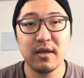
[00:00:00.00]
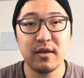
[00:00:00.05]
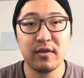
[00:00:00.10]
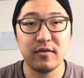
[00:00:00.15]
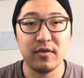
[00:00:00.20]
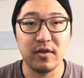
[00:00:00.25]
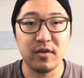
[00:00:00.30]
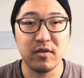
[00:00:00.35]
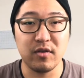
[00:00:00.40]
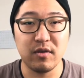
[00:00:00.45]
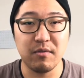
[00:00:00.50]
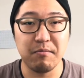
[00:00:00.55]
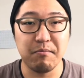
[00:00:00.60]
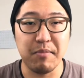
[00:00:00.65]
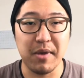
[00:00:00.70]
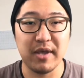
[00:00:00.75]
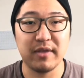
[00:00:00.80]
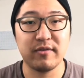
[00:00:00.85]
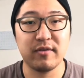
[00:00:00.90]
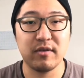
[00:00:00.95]
so you can
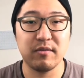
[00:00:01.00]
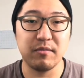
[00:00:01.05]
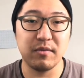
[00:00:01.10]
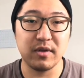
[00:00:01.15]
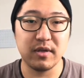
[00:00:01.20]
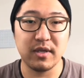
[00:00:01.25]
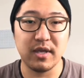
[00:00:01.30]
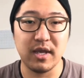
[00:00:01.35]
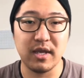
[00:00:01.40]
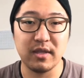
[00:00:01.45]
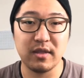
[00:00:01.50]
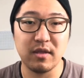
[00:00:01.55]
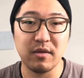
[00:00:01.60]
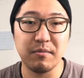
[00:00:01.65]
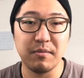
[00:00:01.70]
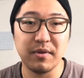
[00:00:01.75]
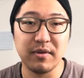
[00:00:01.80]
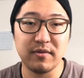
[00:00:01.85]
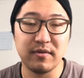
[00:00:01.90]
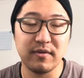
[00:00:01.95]
best communicate their
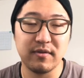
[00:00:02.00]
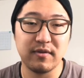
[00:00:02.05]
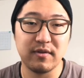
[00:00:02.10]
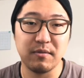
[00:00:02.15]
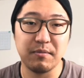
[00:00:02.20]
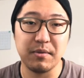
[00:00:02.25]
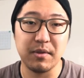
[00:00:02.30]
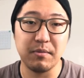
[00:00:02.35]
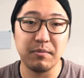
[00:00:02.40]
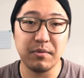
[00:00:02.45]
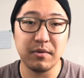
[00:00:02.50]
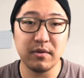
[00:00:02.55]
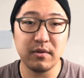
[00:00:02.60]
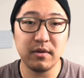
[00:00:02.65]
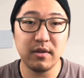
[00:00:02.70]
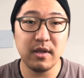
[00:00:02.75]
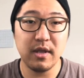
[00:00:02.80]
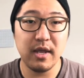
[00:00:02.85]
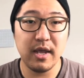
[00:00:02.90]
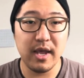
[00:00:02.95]
business to people